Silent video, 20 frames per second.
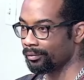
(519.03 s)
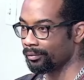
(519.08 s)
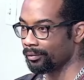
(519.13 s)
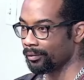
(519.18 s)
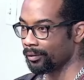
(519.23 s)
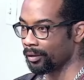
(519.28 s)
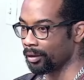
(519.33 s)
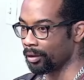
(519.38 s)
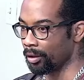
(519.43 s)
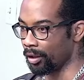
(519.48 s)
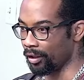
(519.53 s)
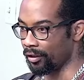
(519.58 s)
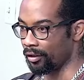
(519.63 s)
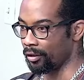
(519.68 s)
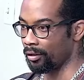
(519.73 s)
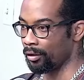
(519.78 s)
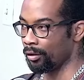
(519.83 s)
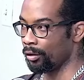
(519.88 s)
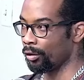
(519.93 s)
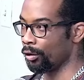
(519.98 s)
Because
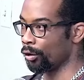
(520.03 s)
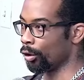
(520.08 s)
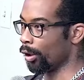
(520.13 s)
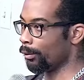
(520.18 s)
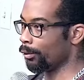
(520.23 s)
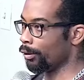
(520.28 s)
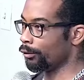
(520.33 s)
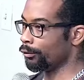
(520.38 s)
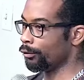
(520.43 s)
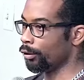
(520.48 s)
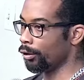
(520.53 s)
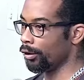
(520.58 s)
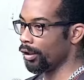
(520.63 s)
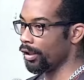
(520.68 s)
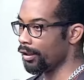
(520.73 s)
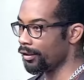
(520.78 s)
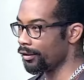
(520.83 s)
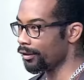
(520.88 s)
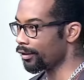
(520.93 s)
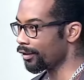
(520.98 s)
the normal rule
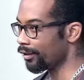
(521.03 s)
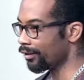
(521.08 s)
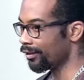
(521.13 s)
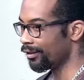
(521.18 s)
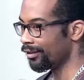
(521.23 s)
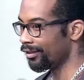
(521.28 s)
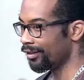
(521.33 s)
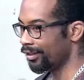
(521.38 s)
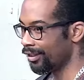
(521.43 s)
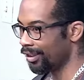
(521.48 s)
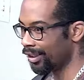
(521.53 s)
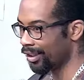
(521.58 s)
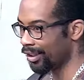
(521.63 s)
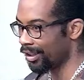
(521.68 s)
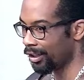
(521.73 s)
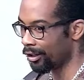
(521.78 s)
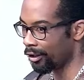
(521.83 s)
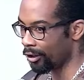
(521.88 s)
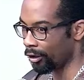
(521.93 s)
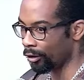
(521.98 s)
is,
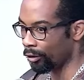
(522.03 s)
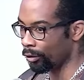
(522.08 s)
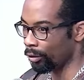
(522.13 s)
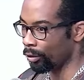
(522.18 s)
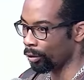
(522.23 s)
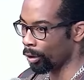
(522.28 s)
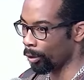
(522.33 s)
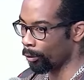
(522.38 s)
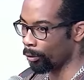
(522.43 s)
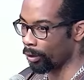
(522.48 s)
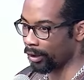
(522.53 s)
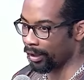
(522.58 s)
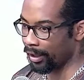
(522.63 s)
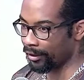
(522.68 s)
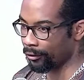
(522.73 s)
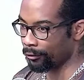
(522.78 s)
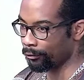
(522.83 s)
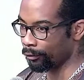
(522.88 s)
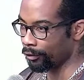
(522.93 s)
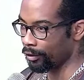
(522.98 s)
no one gets,
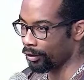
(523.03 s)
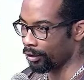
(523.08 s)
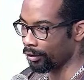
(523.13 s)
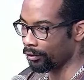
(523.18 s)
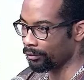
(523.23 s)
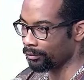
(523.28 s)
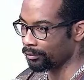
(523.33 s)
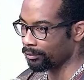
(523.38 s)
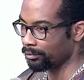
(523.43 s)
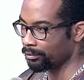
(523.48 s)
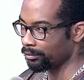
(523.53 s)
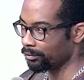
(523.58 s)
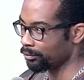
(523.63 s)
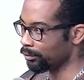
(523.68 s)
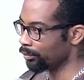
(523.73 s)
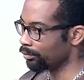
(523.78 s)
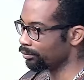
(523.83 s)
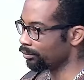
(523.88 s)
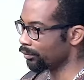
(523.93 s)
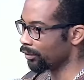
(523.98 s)

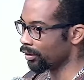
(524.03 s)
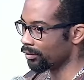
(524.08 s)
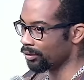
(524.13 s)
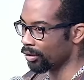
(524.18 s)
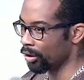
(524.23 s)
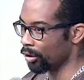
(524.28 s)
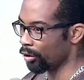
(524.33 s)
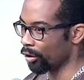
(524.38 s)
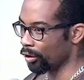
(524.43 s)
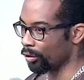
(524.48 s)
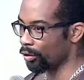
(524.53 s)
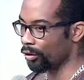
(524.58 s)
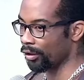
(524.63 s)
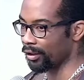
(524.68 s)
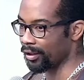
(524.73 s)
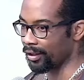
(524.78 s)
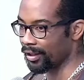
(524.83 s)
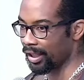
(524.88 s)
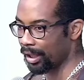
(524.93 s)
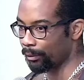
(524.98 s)
you don't do it on the
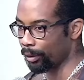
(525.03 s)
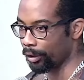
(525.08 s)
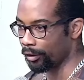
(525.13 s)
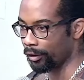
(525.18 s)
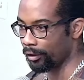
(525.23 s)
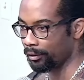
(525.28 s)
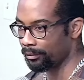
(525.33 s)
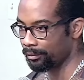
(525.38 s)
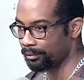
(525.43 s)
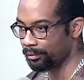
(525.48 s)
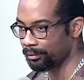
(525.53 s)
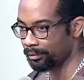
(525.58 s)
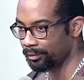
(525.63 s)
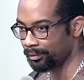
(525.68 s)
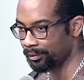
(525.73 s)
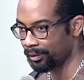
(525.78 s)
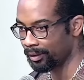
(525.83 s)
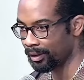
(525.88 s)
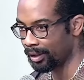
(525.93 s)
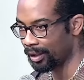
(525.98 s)
Sabbath.
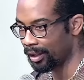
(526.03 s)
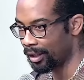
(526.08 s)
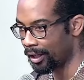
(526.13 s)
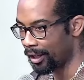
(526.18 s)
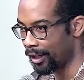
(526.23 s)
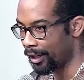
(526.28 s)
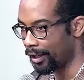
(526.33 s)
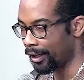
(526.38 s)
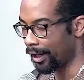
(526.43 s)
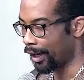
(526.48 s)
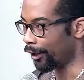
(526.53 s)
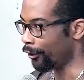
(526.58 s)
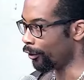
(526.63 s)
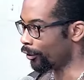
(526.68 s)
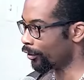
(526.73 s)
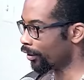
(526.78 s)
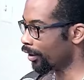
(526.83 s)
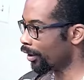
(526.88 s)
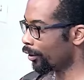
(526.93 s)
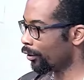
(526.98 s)
And you
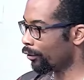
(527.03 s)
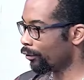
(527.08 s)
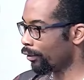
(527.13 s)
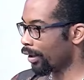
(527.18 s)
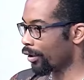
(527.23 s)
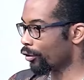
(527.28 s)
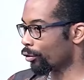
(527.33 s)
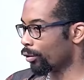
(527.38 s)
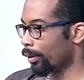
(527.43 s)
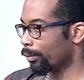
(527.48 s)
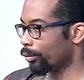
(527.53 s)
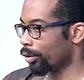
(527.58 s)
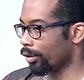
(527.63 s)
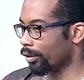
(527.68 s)
see through our scripture,